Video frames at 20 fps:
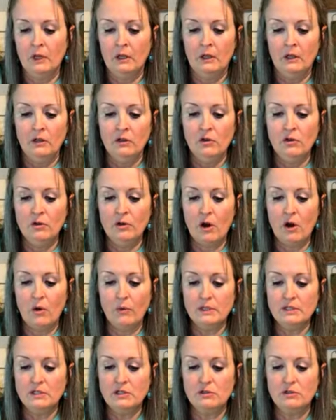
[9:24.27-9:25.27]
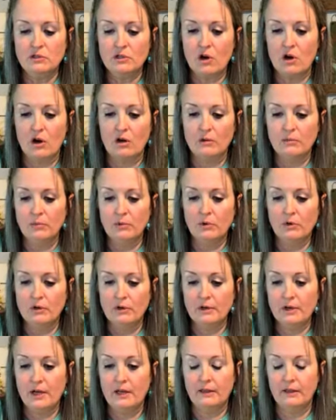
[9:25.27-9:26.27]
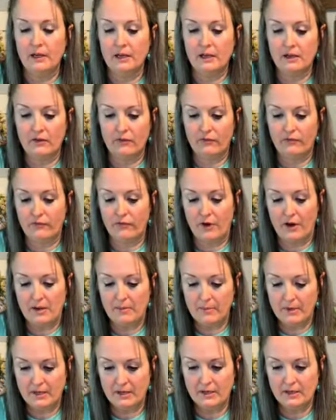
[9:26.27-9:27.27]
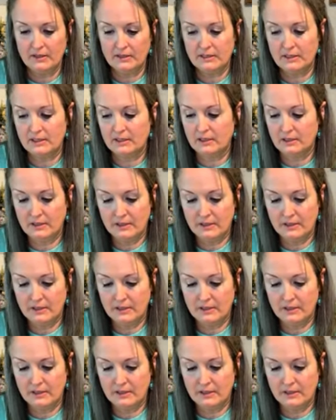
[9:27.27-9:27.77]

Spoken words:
you could always use cardboard and like frame it.